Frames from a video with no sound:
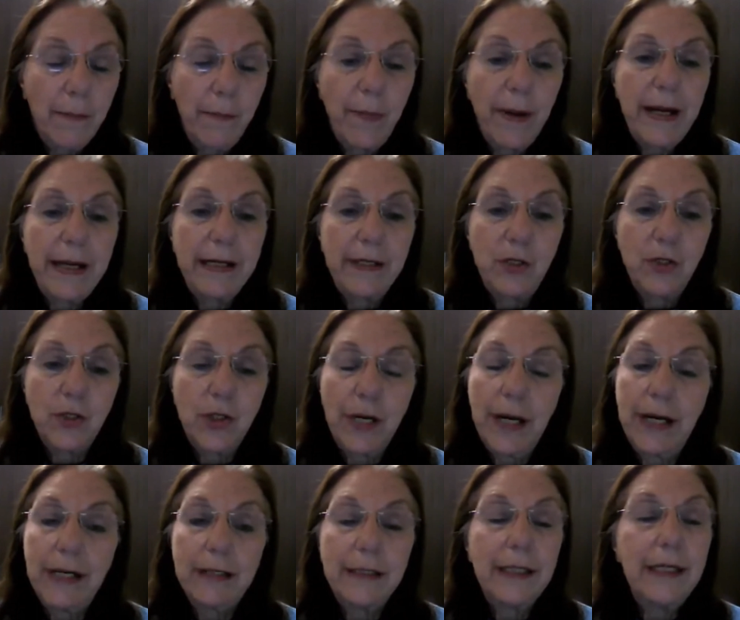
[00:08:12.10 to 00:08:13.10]
page
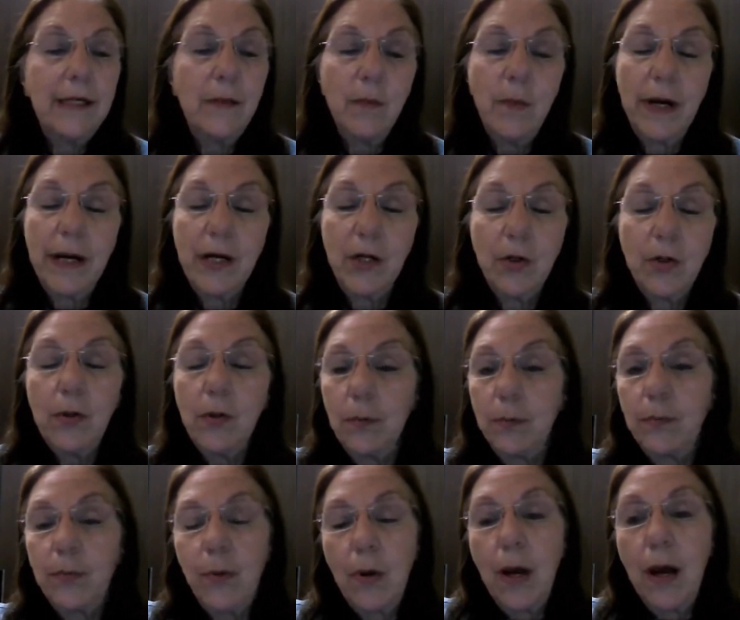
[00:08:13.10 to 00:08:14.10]
and in my
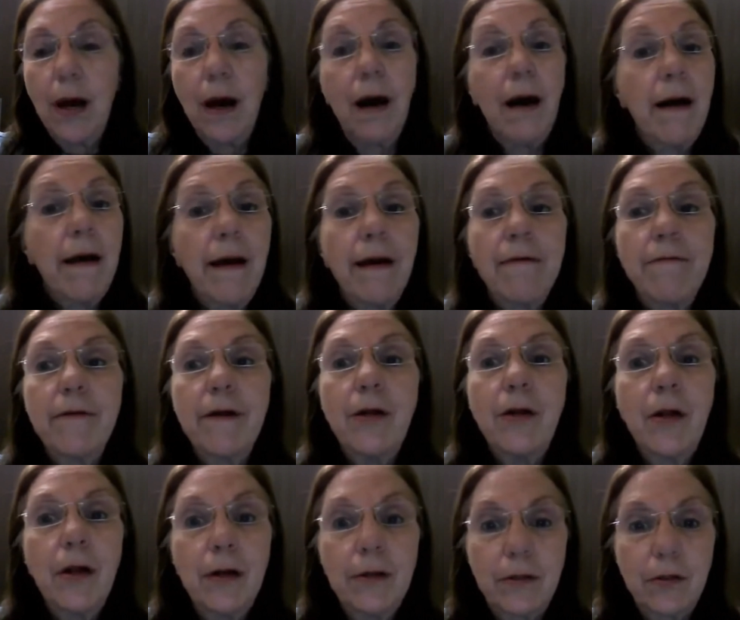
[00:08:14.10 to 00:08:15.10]
group. I have a
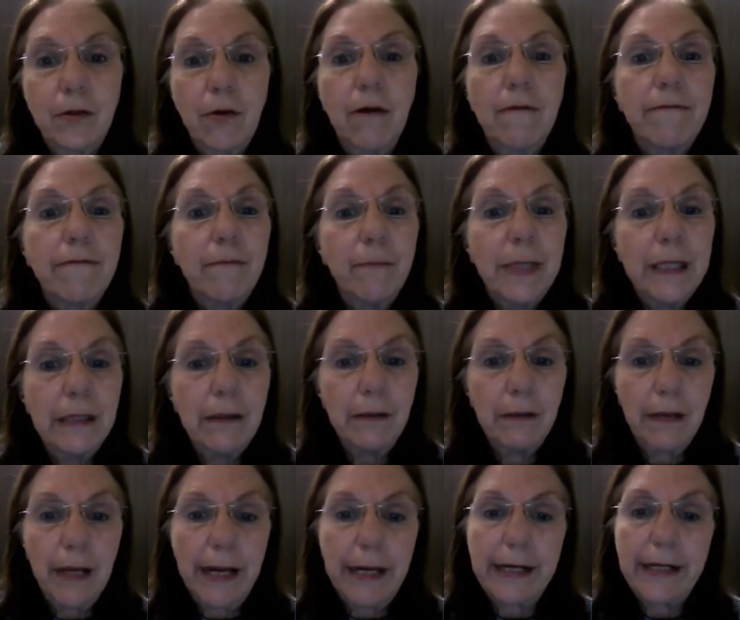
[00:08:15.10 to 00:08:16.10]
lot of
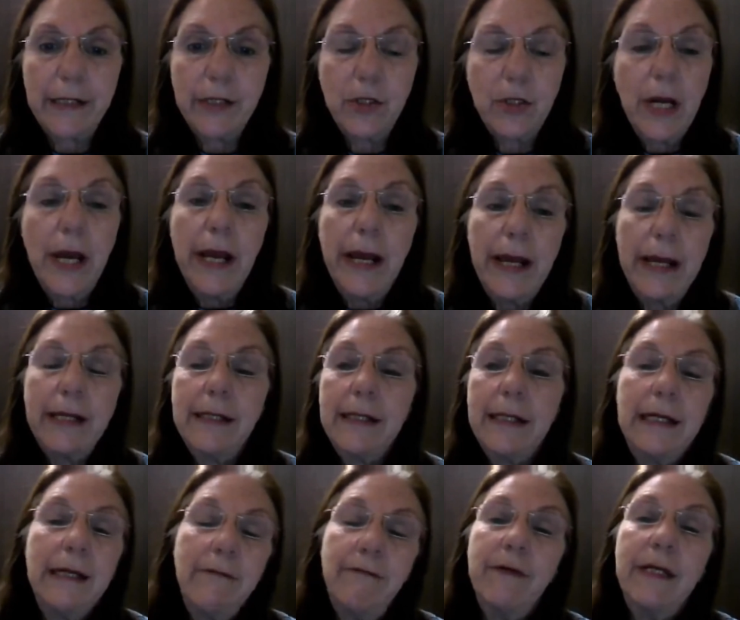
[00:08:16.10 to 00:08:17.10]
middle age and
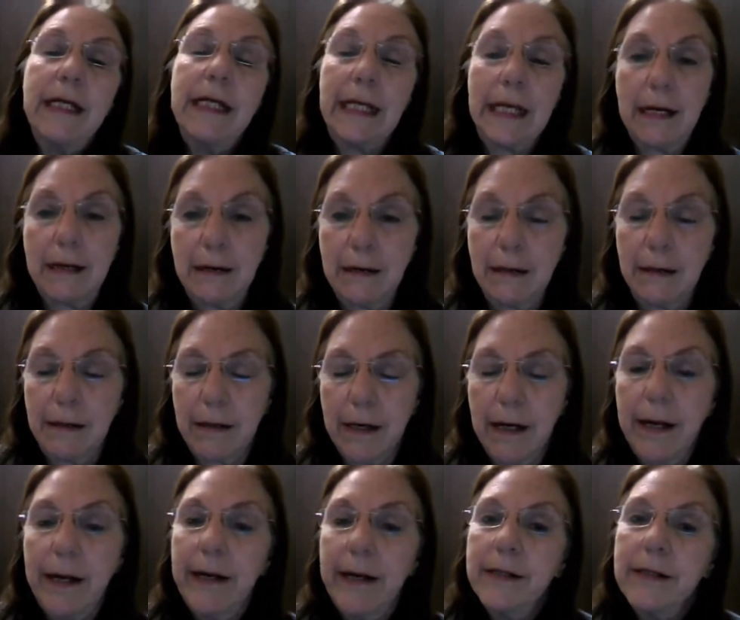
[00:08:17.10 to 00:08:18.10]
even younger.
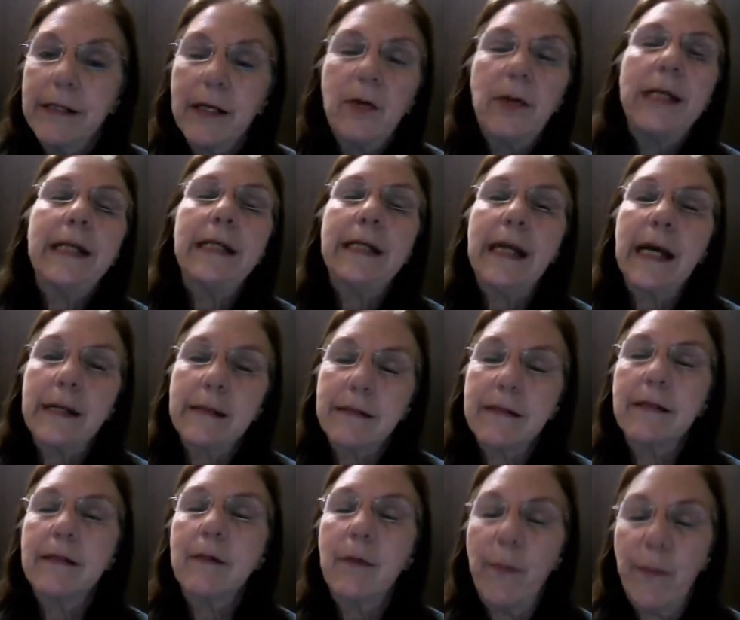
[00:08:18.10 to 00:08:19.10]
So it
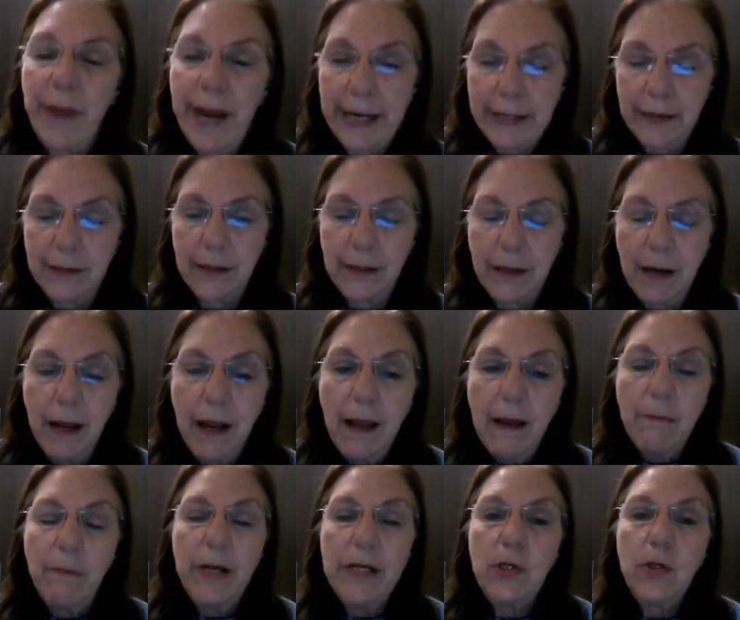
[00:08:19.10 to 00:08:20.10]
doesn't matter.
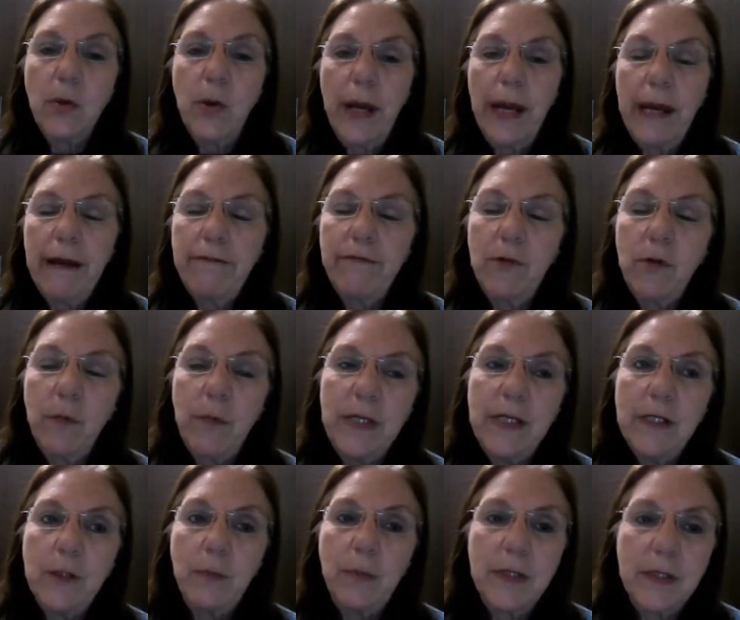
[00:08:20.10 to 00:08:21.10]
But you have to
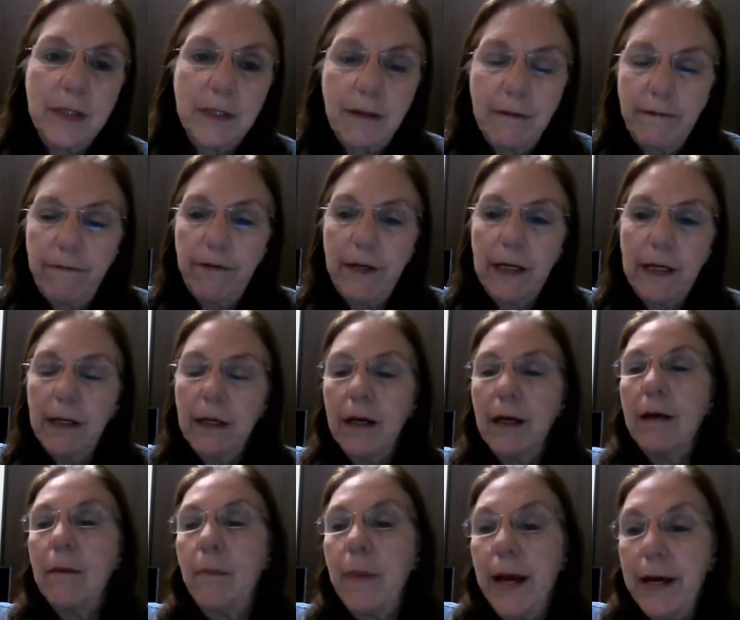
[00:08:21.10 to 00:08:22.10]
be specific
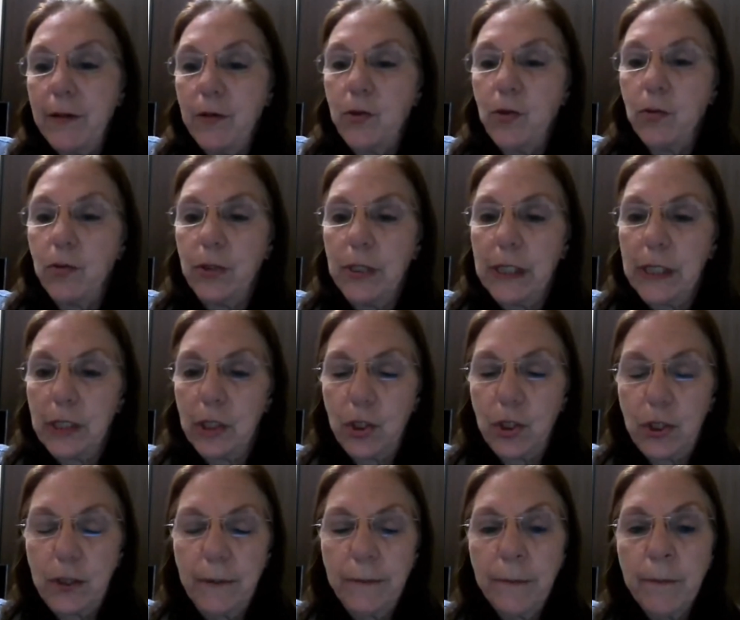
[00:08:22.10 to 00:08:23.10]
about your
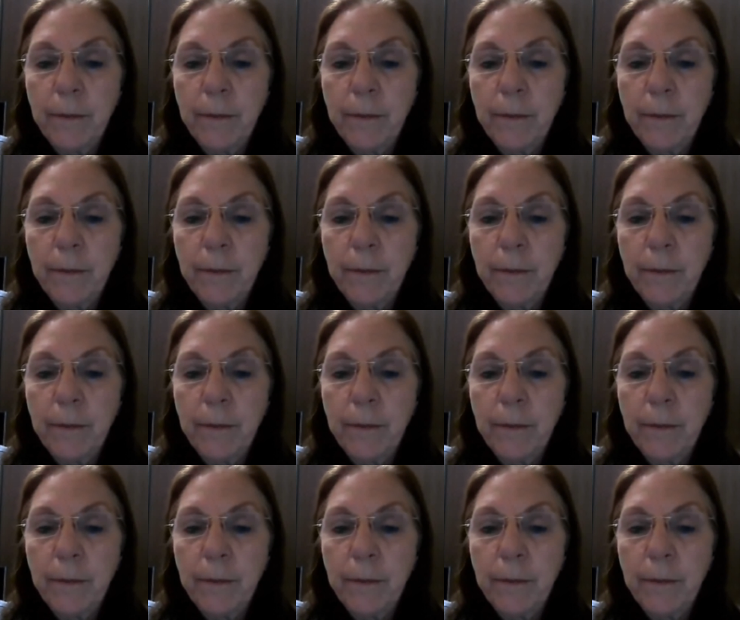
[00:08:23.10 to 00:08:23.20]
niche.